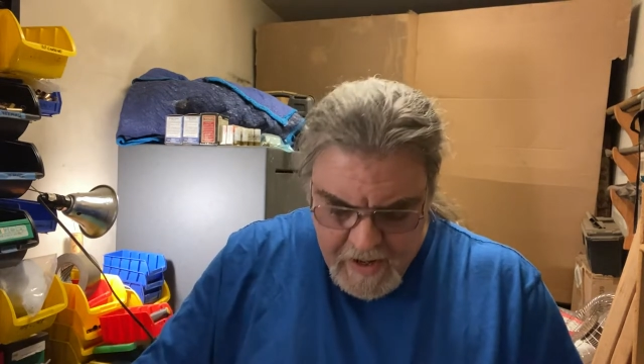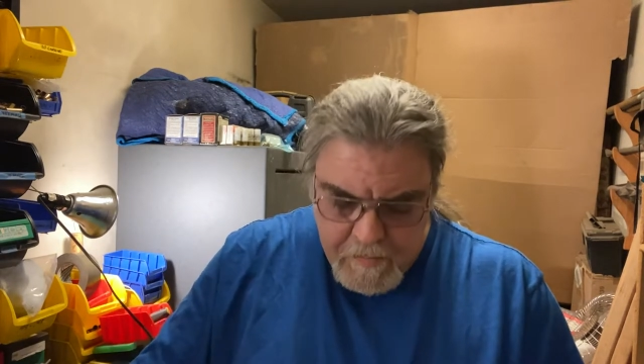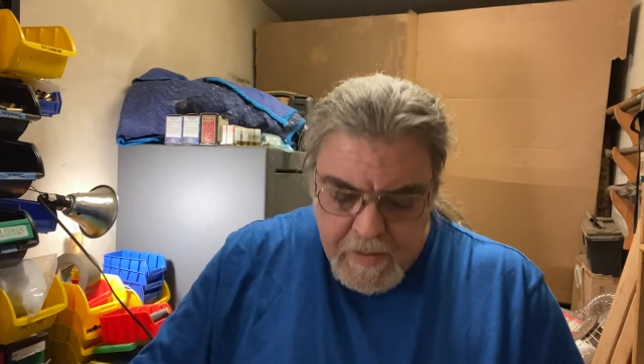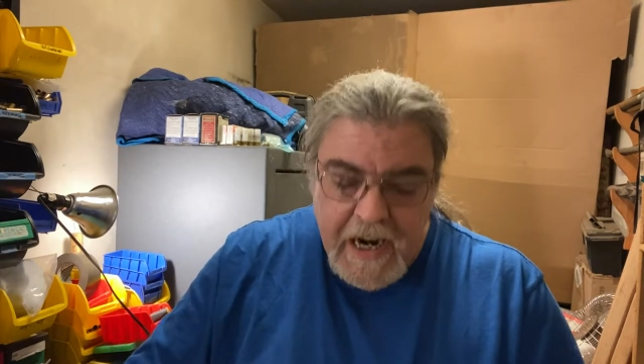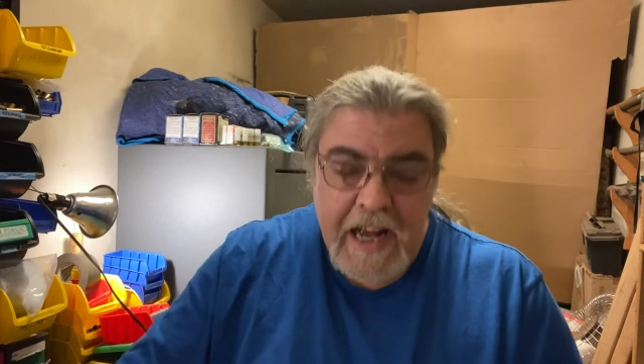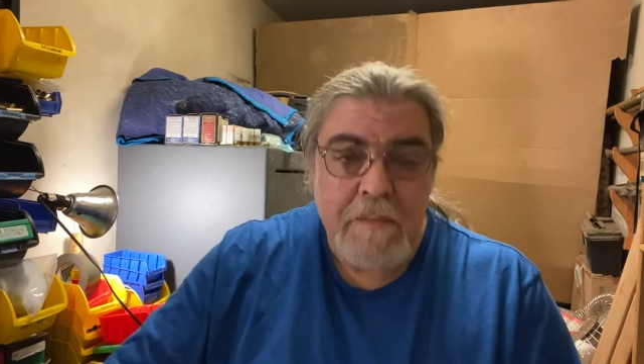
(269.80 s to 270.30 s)

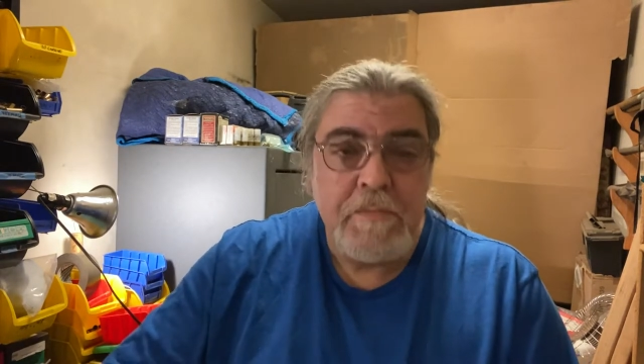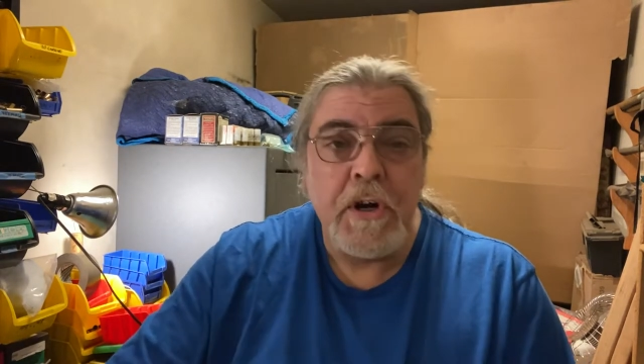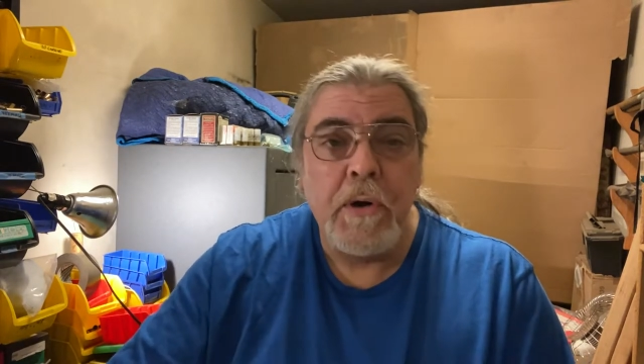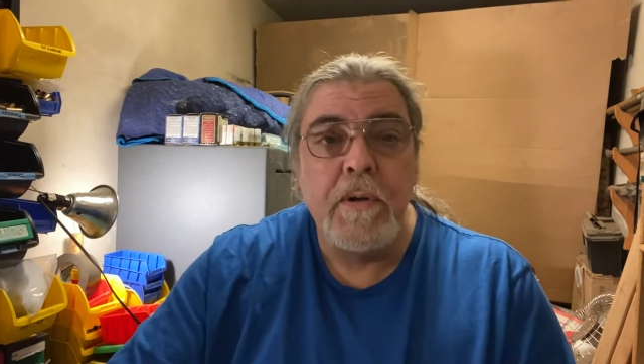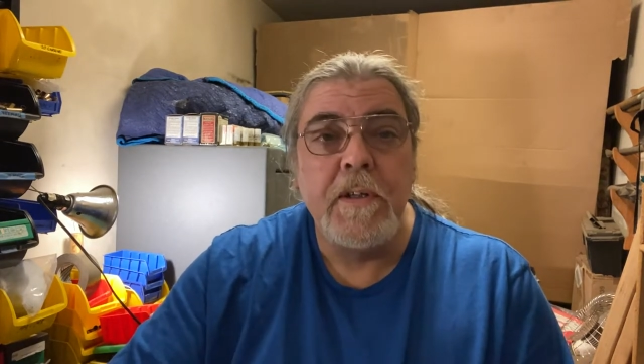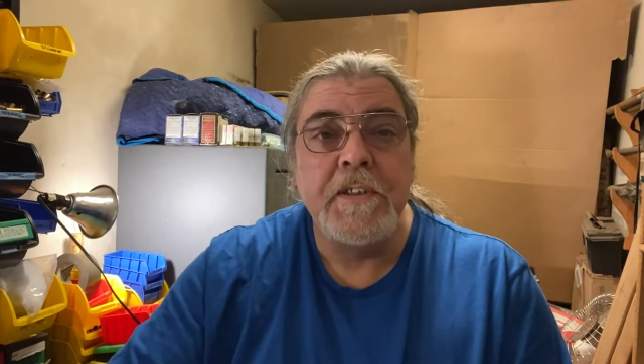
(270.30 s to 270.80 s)
but I am
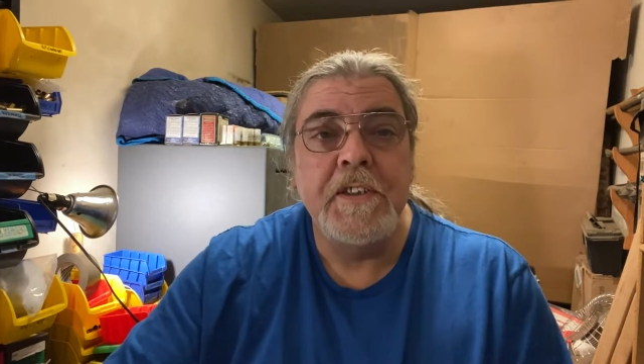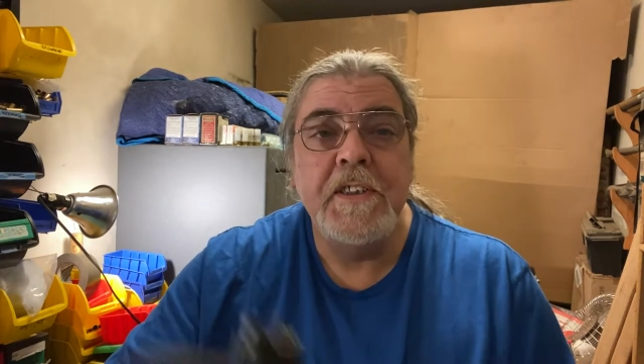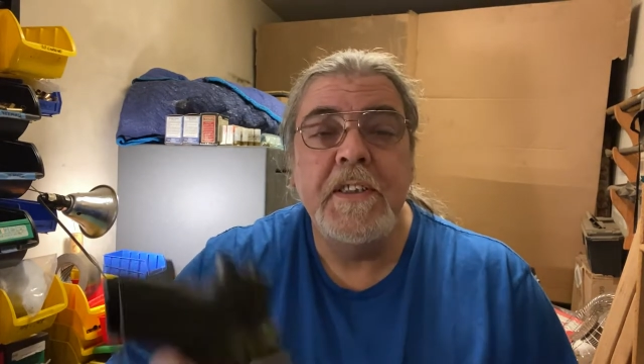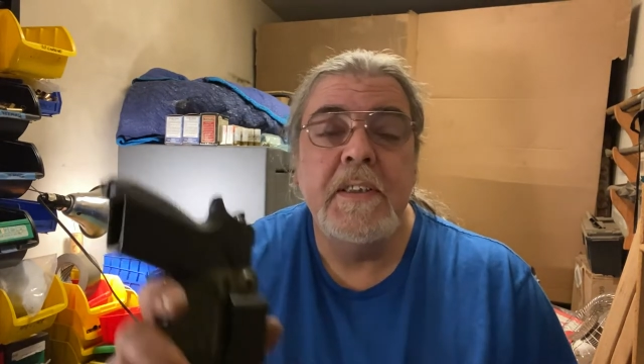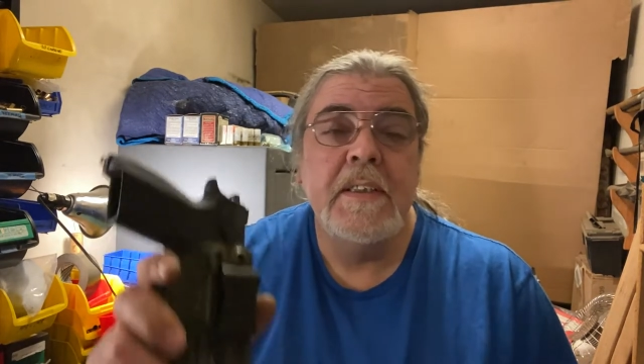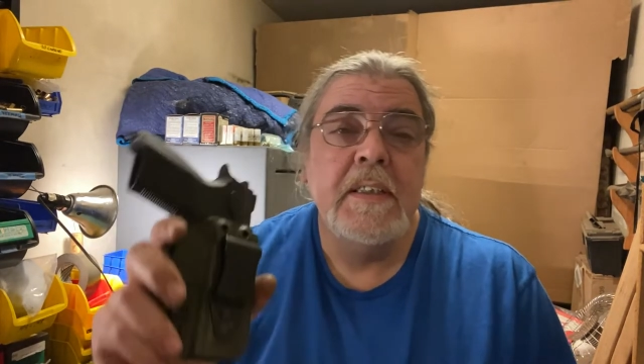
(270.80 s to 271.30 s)
told
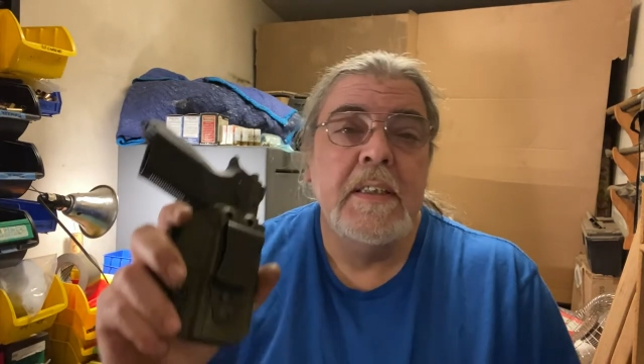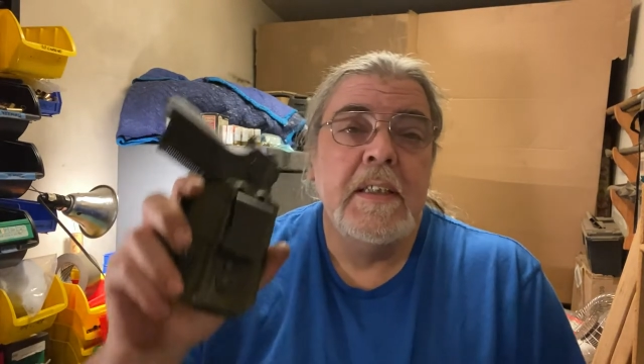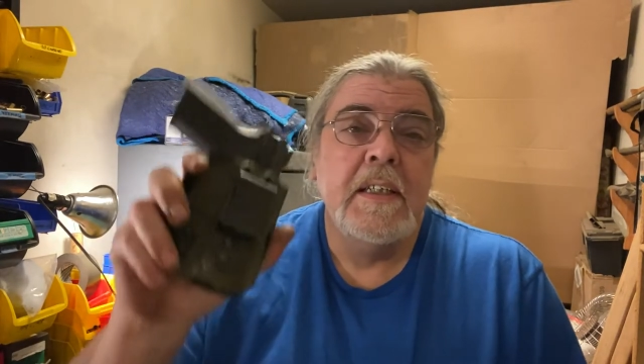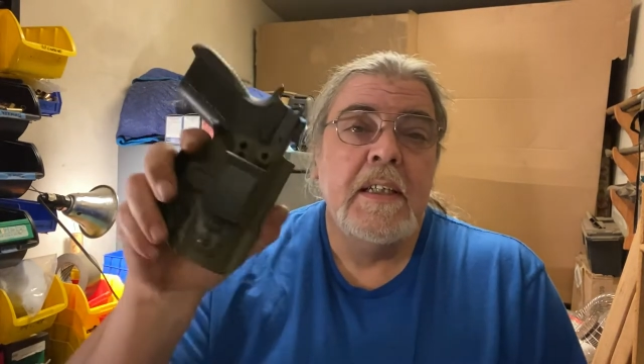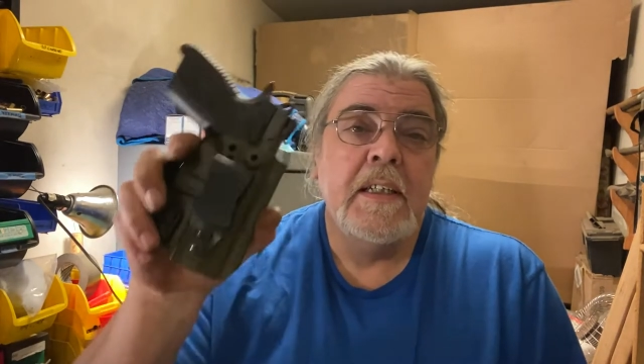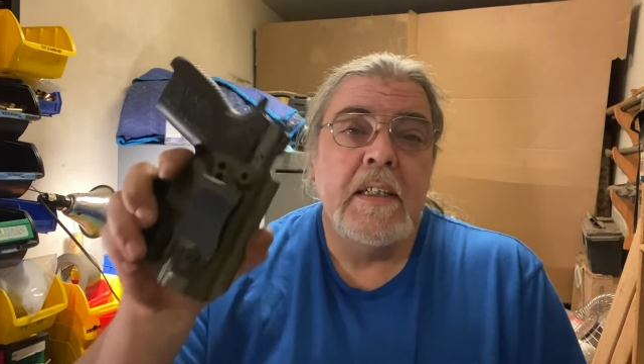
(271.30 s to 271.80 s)

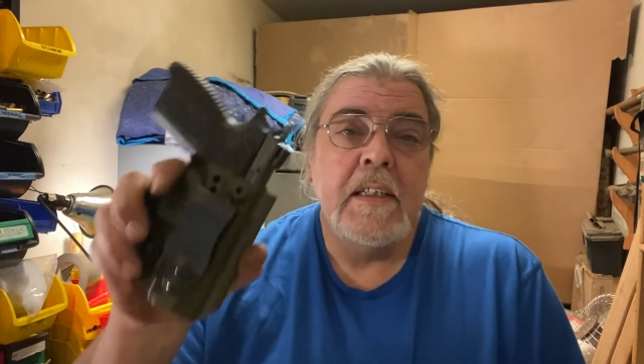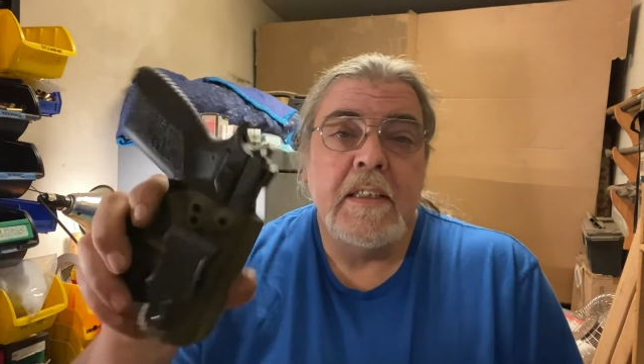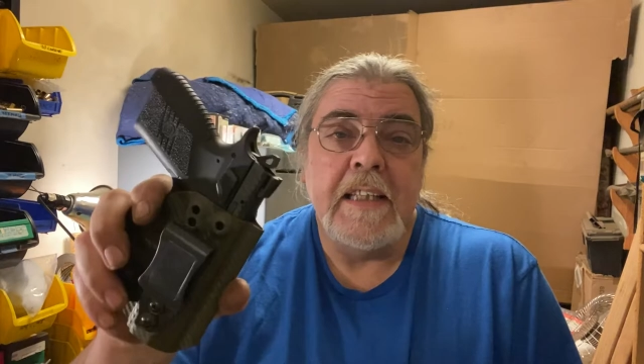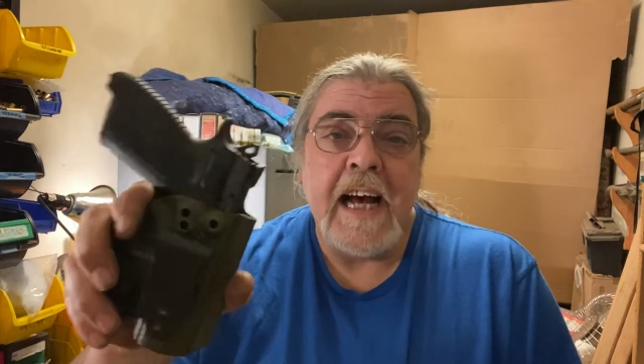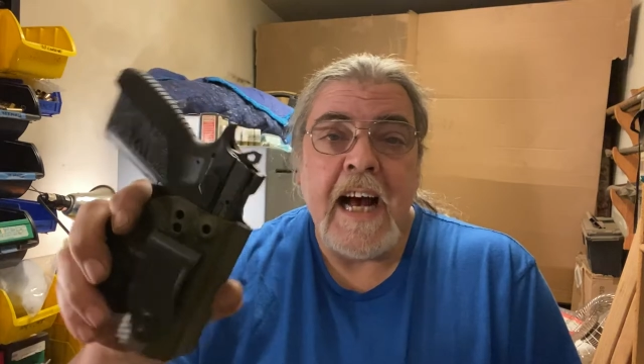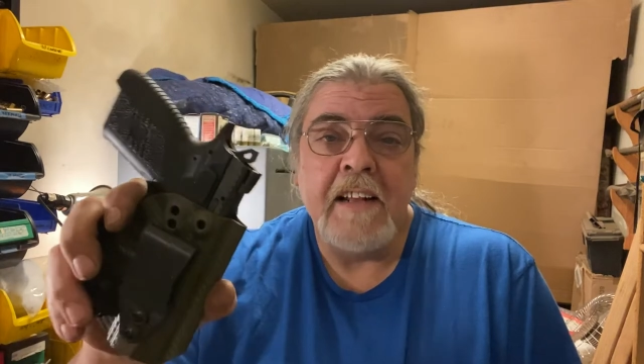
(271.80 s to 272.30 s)

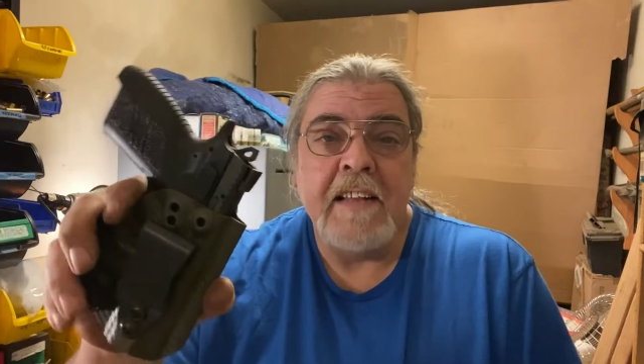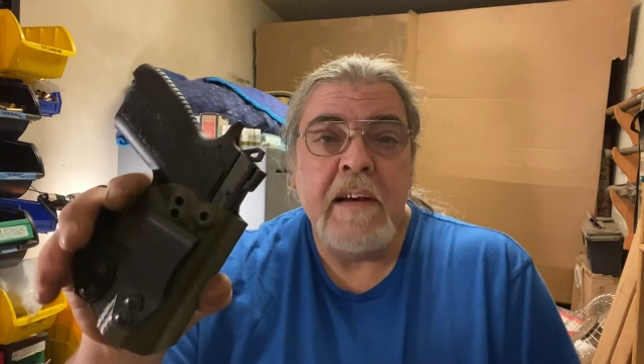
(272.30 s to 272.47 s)
that